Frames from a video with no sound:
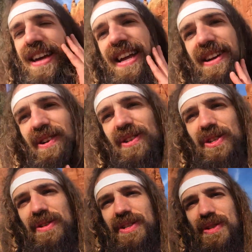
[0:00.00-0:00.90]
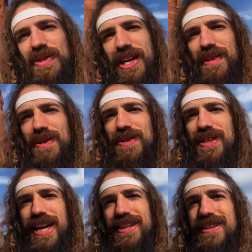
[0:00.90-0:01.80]
And I encourage you to share those
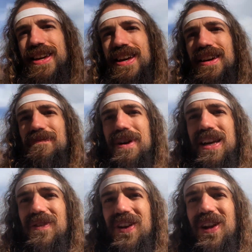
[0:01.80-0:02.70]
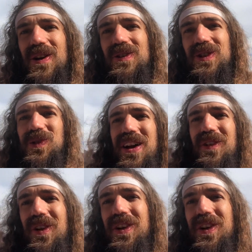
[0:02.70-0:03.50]
things, making videos or whatever.